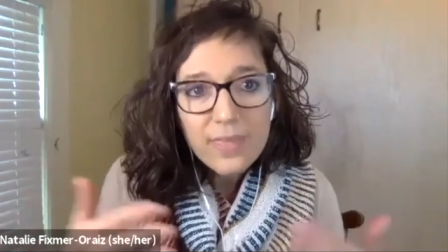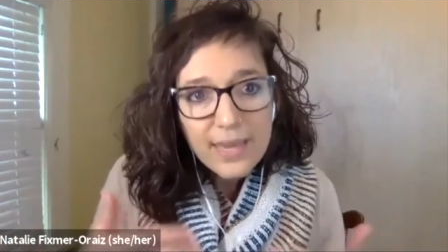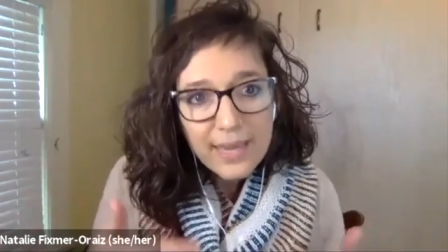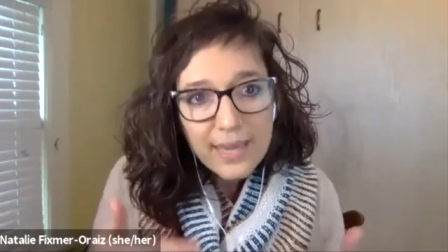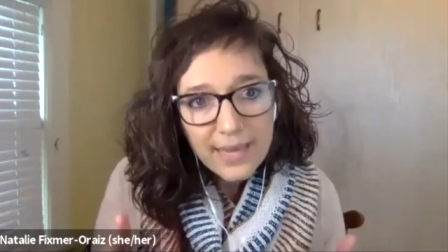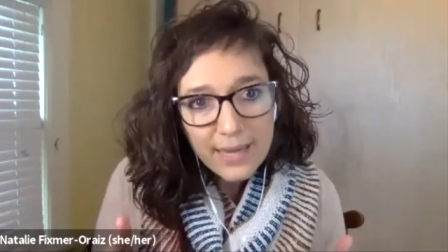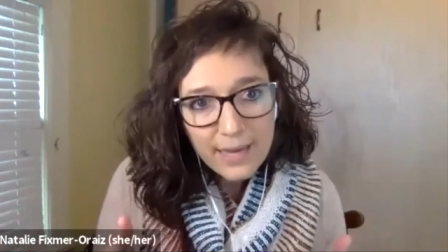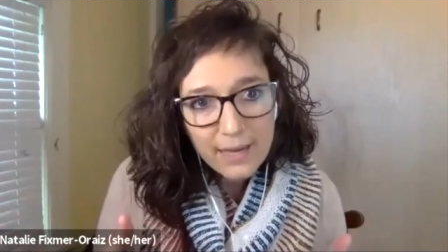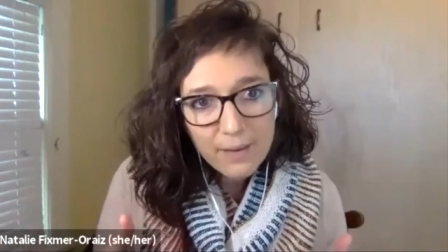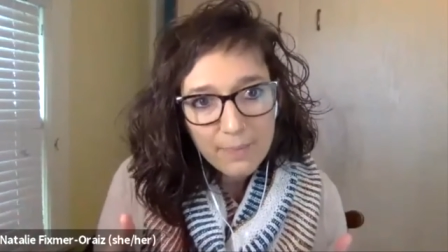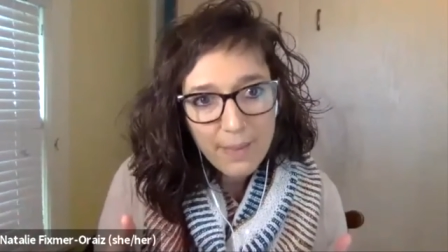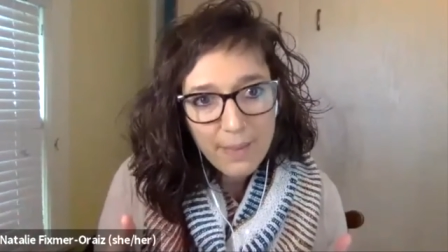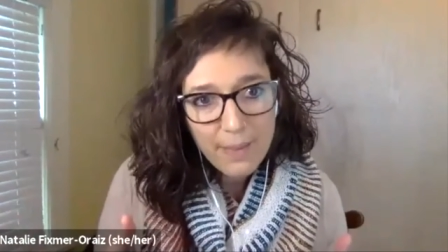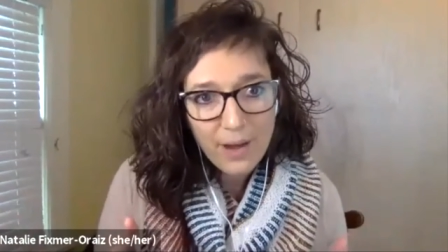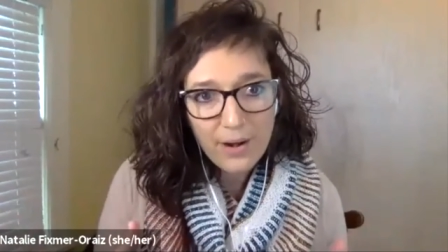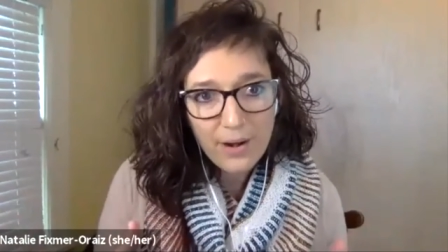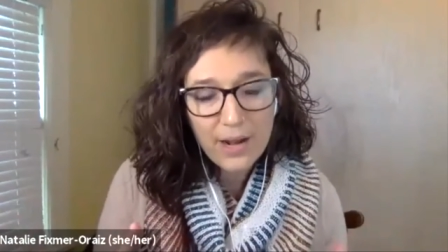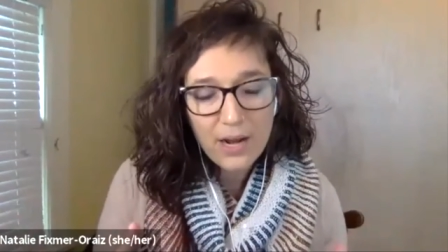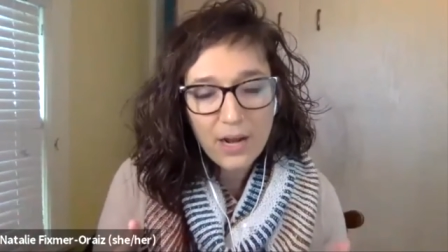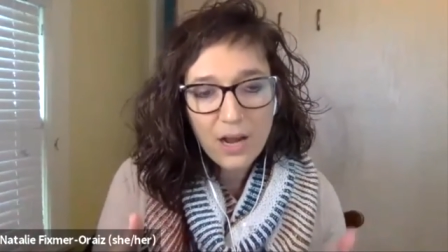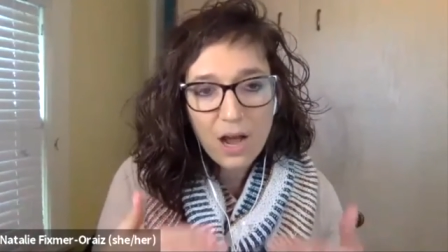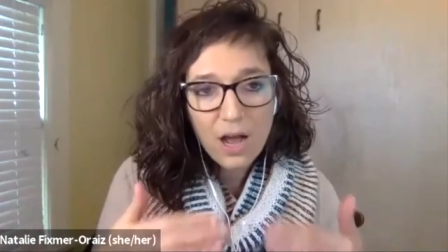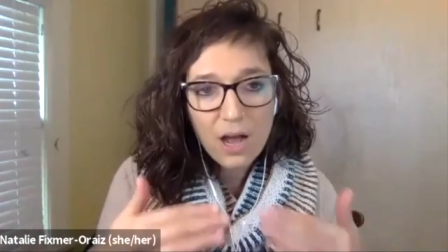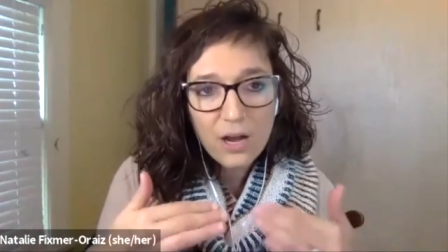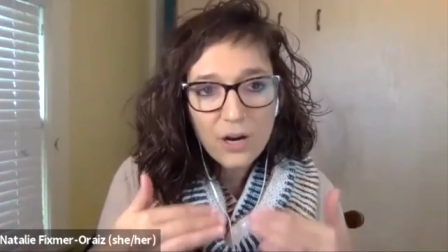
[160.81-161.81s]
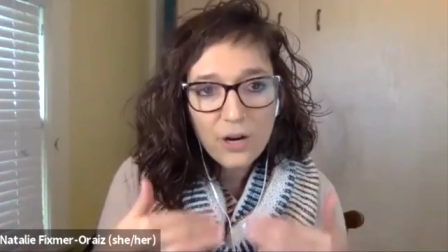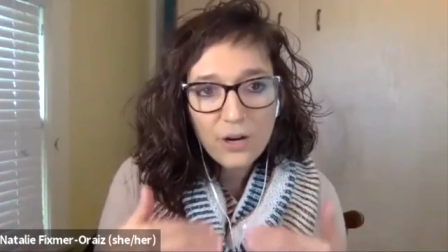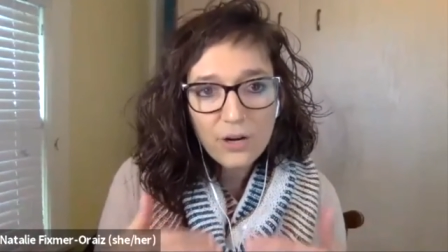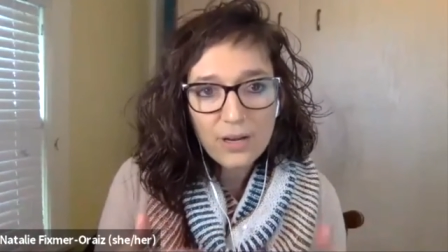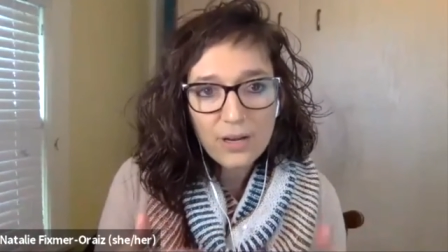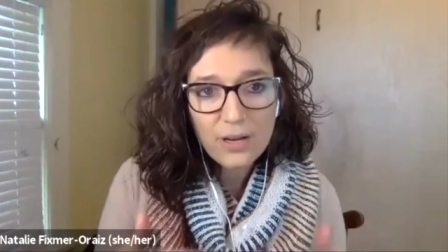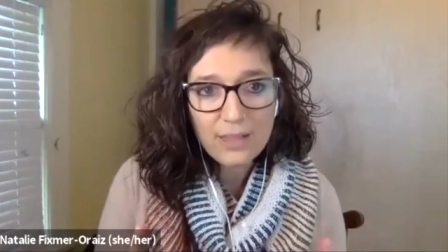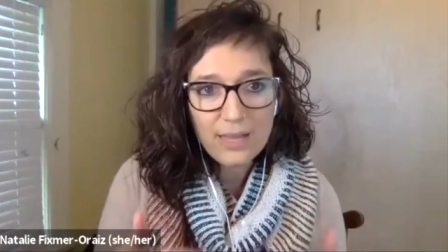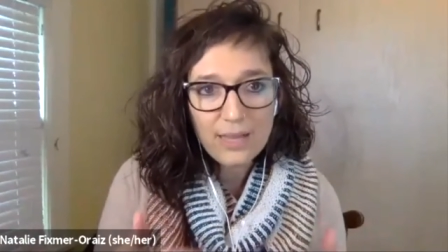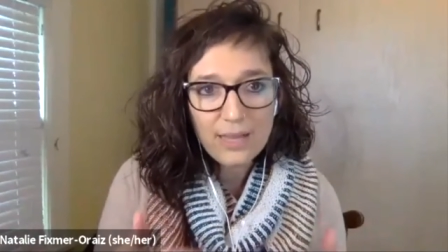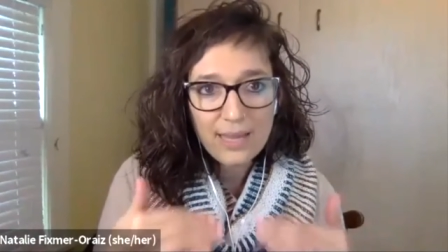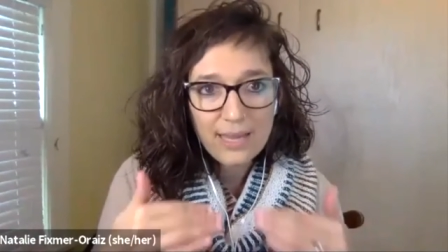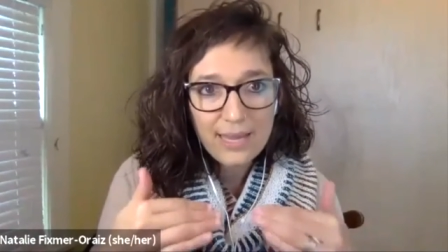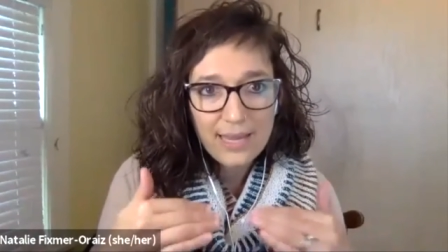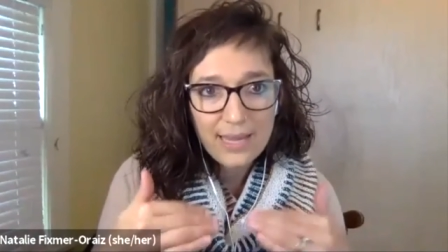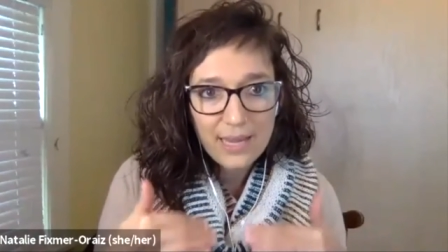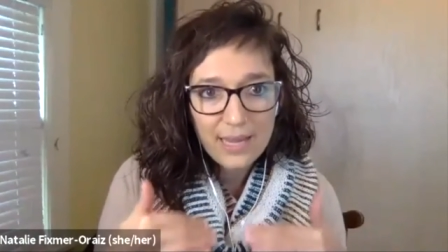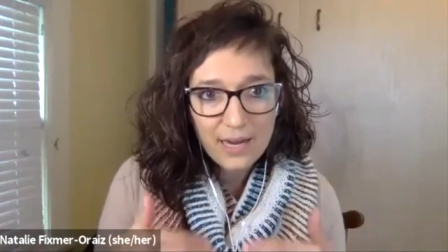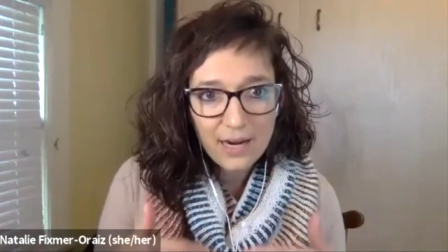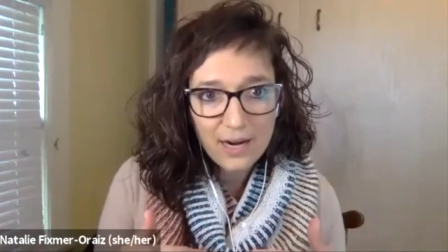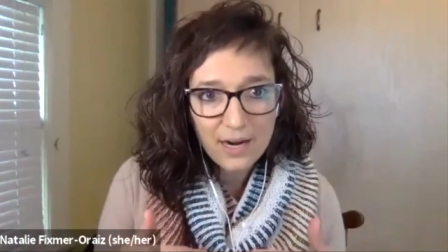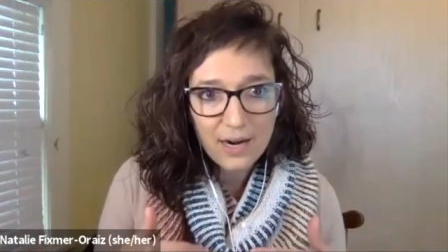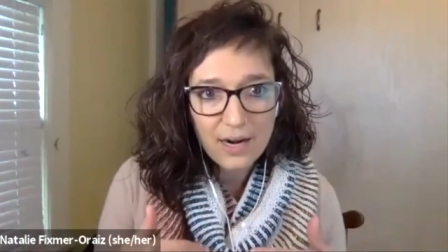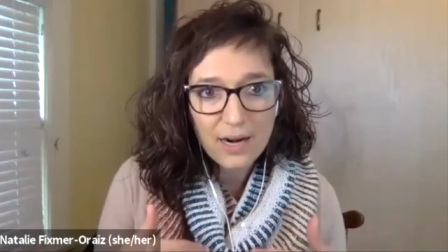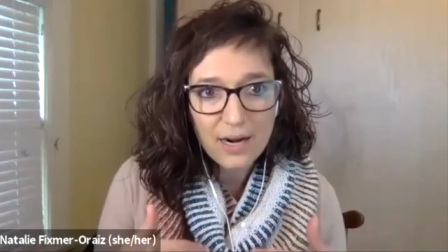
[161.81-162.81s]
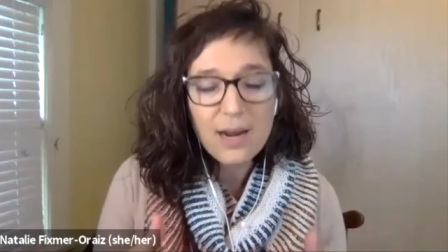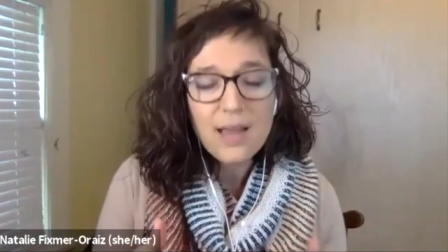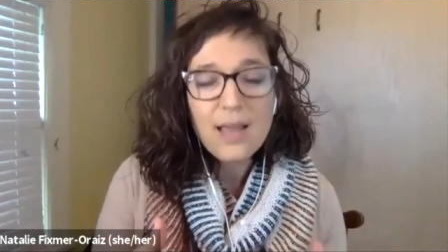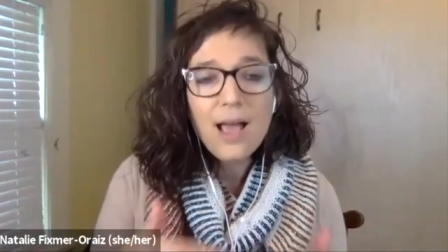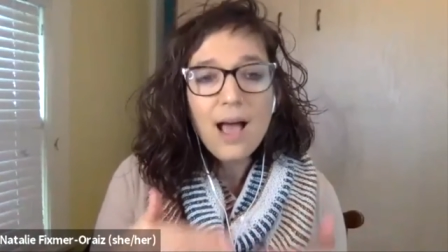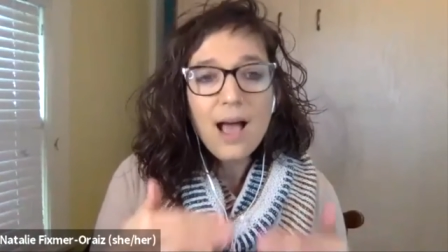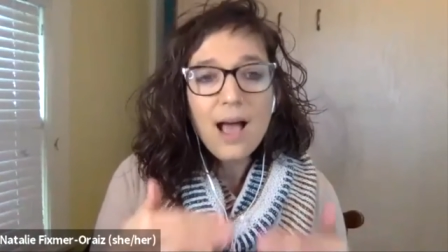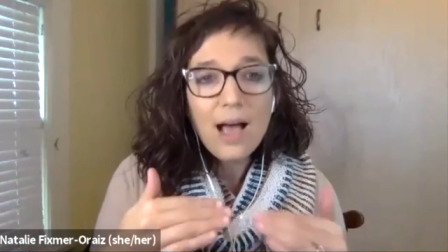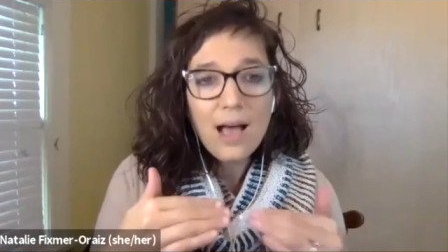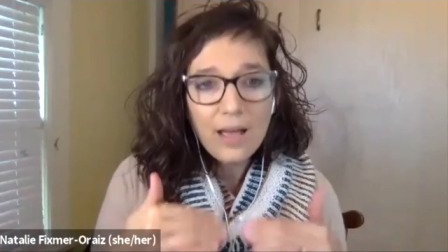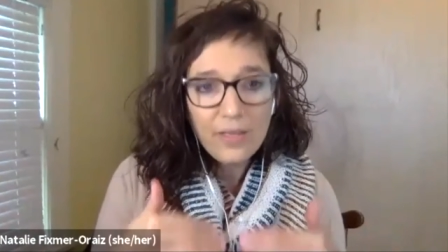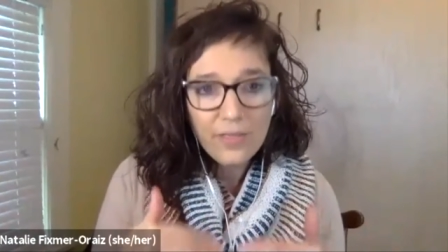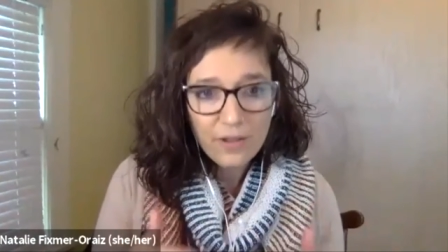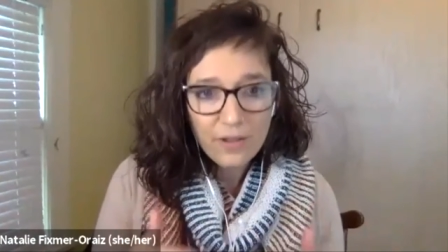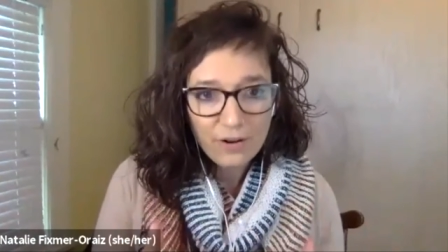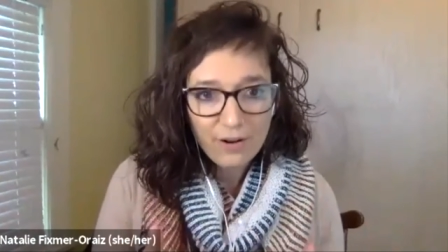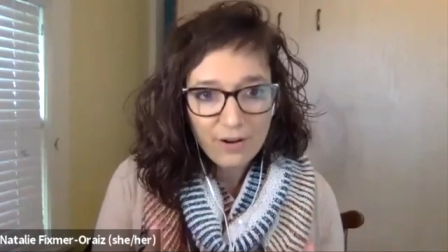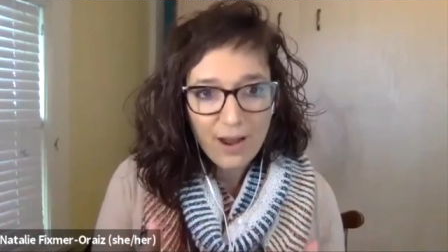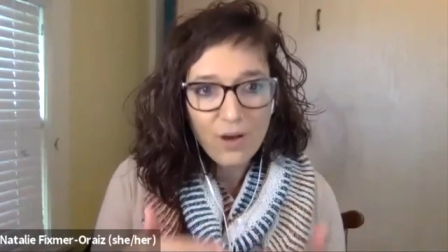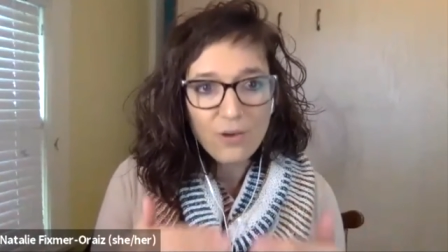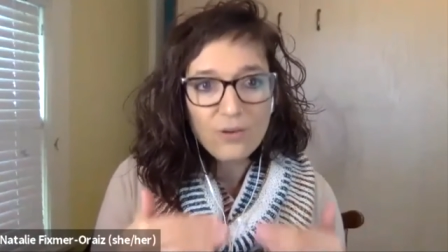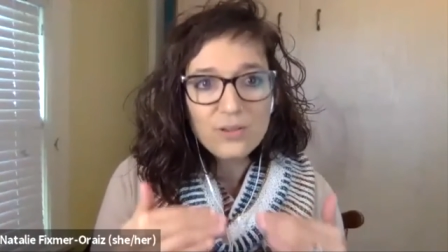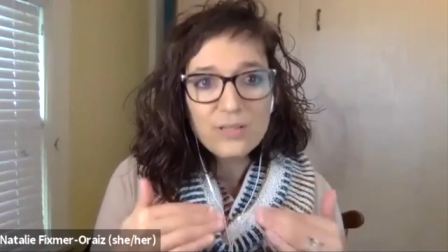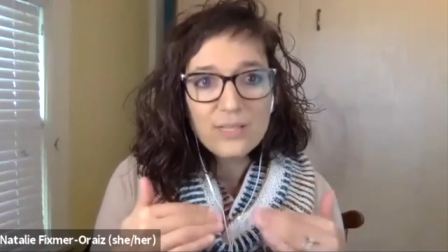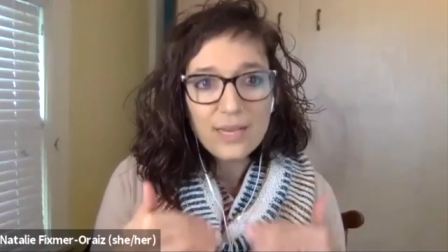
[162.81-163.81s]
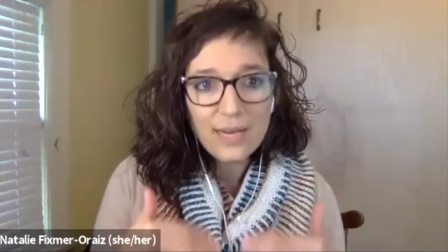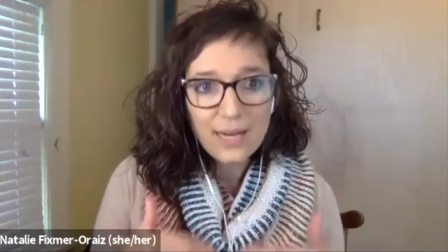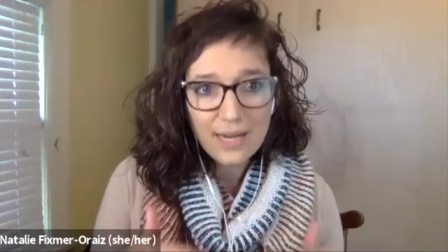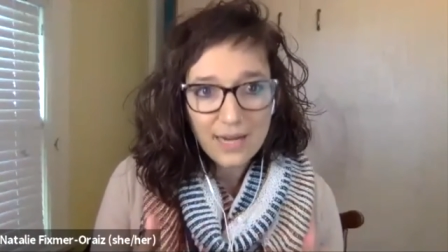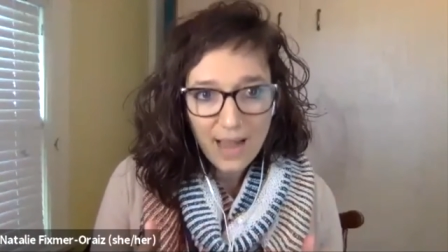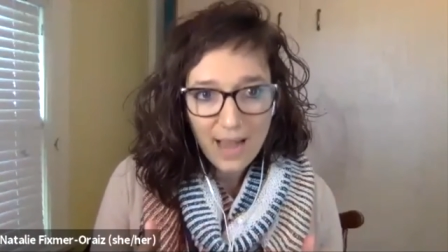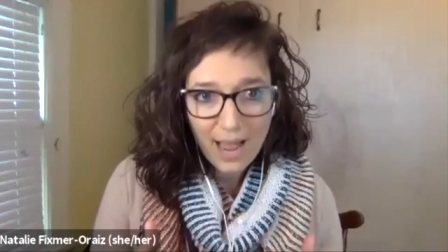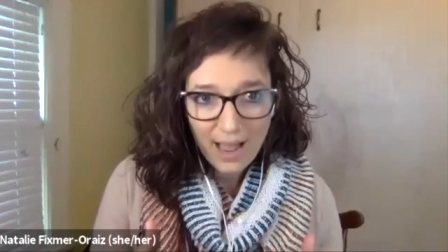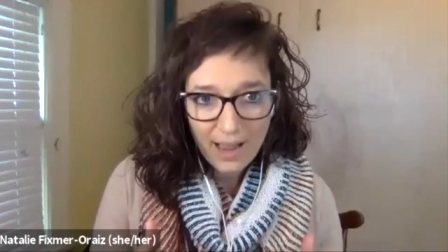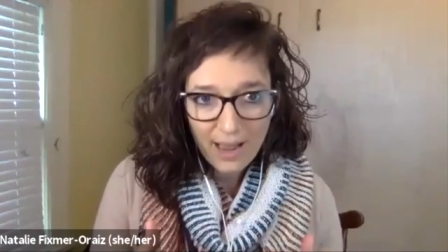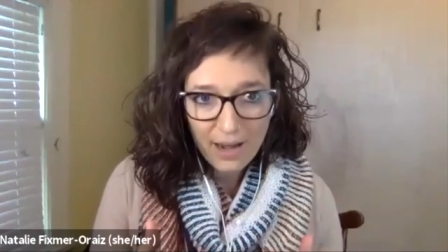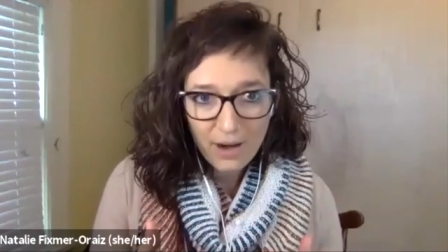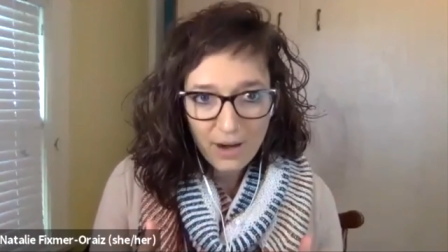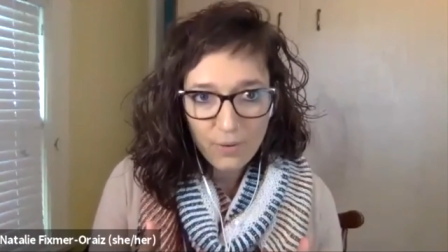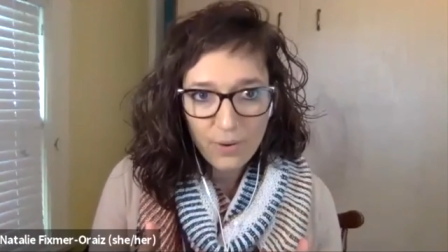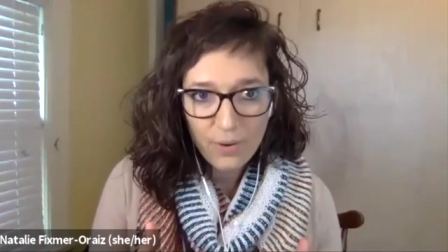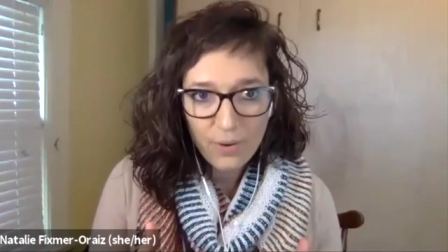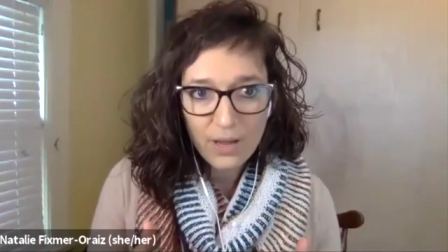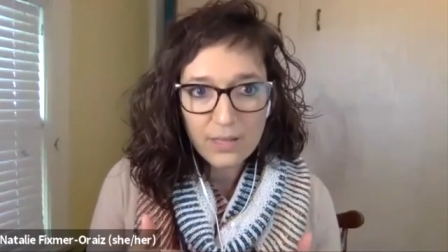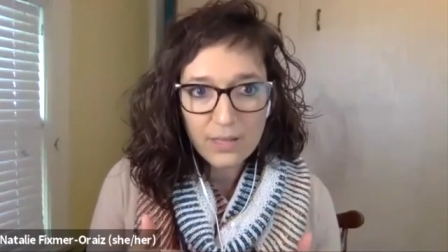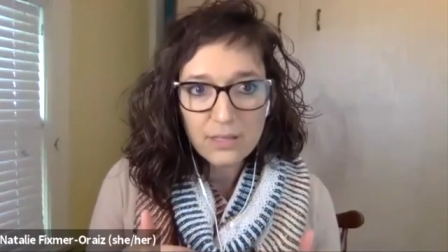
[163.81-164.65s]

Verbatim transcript: thinking about it concretely here on the ground in Iowa.